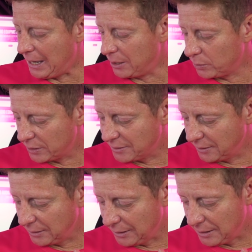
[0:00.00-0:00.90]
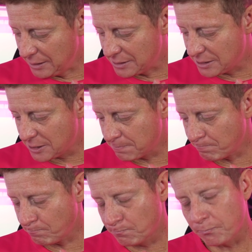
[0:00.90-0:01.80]
Another thing is
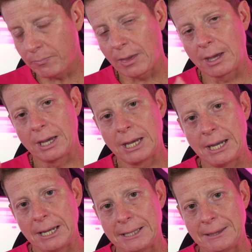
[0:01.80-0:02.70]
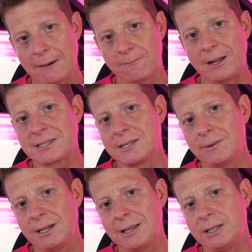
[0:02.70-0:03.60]
the
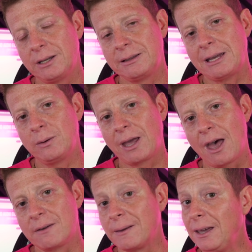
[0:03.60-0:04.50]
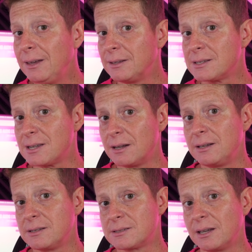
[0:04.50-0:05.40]
flexibility that you can have in the
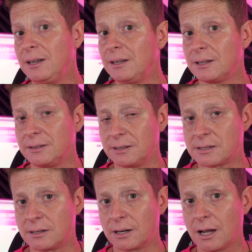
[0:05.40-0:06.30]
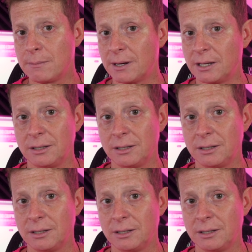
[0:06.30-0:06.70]
settings in a DSLR camera.